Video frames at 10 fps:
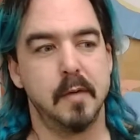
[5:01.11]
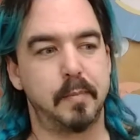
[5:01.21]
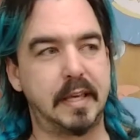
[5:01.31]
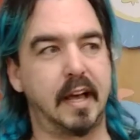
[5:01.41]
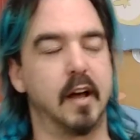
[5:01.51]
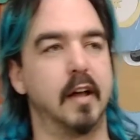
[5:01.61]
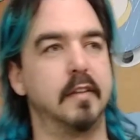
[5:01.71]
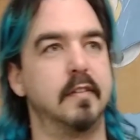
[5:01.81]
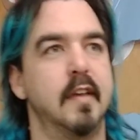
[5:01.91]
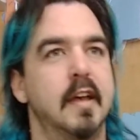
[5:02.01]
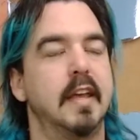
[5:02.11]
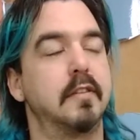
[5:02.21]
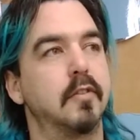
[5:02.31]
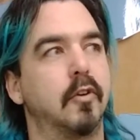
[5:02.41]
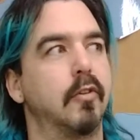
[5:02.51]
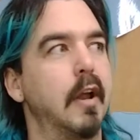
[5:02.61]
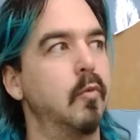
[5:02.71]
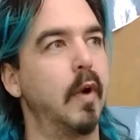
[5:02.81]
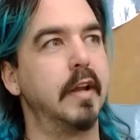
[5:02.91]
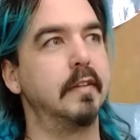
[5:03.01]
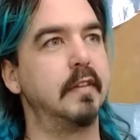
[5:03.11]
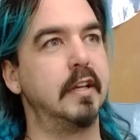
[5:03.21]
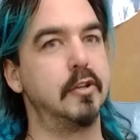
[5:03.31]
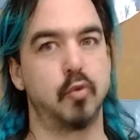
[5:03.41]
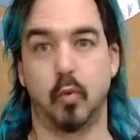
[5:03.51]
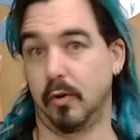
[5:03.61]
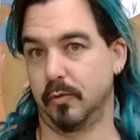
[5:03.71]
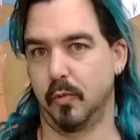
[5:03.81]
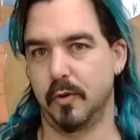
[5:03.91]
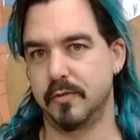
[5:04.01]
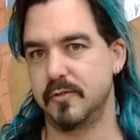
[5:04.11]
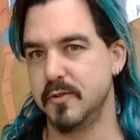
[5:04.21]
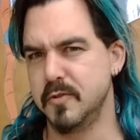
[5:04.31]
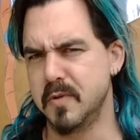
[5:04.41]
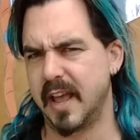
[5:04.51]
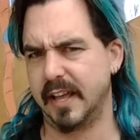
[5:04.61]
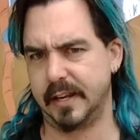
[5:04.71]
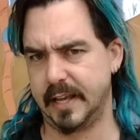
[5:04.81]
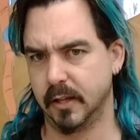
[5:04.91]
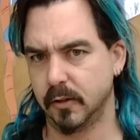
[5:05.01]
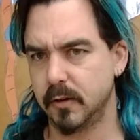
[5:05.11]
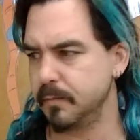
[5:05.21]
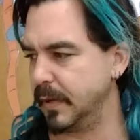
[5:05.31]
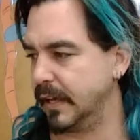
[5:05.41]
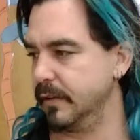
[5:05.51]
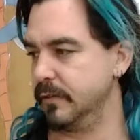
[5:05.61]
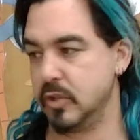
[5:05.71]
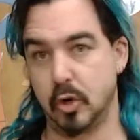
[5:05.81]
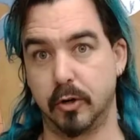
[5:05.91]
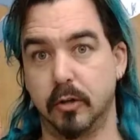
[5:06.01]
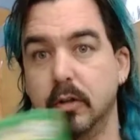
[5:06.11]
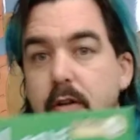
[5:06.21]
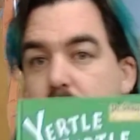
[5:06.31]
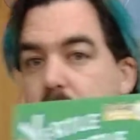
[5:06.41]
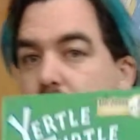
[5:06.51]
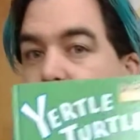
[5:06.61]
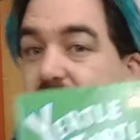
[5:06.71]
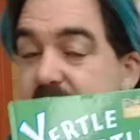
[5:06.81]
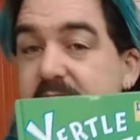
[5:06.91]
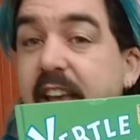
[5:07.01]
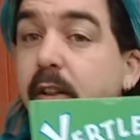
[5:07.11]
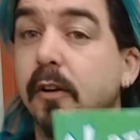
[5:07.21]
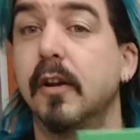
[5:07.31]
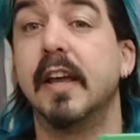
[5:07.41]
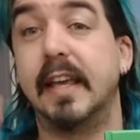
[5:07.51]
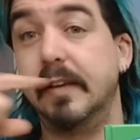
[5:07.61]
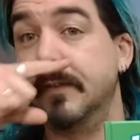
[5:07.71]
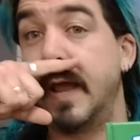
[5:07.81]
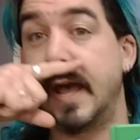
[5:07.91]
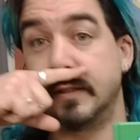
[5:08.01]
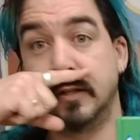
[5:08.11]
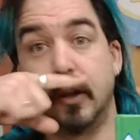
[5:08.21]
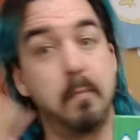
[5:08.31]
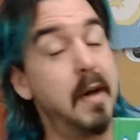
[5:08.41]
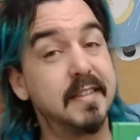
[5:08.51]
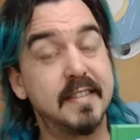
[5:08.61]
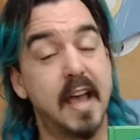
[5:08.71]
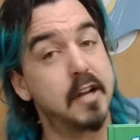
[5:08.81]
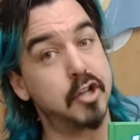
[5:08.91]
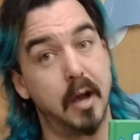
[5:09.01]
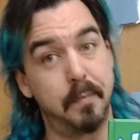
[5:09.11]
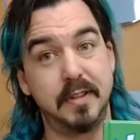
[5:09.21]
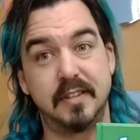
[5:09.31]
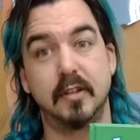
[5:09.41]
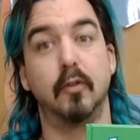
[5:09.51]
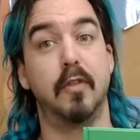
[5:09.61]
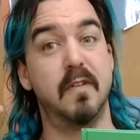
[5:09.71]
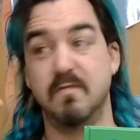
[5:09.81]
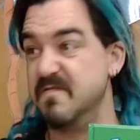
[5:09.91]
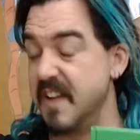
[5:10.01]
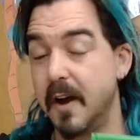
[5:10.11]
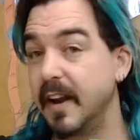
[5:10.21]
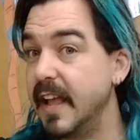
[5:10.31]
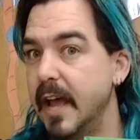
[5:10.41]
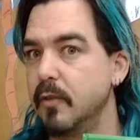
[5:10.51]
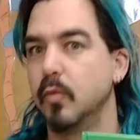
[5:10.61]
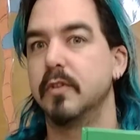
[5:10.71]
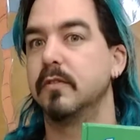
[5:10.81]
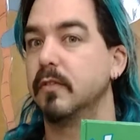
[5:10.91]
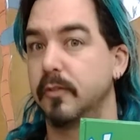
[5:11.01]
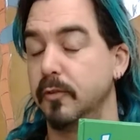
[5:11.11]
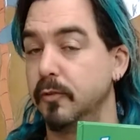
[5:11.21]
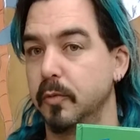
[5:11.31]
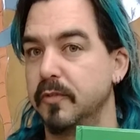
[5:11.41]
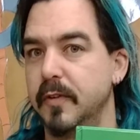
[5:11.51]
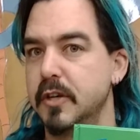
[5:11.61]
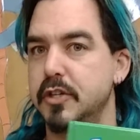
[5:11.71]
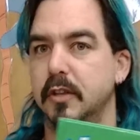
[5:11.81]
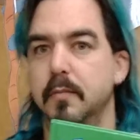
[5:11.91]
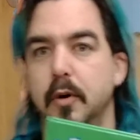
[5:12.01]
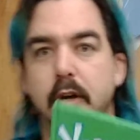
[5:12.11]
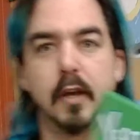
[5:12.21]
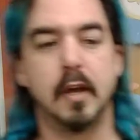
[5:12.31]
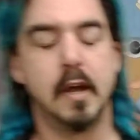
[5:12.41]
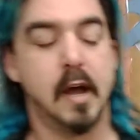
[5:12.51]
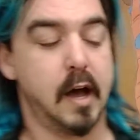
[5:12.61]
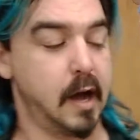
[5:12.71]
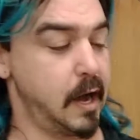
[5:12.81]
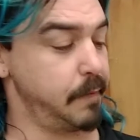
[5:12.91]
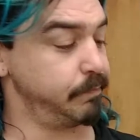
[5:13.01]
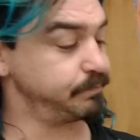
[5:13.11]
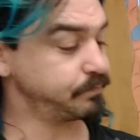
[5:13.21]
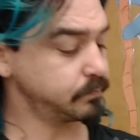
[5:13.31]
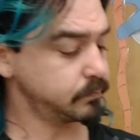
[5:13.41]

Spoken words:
because it's a great way to teach World War II and Hitler, because Yertle is Hitler. He even had the little mustache up until the very end when Seuss was finishing the book. And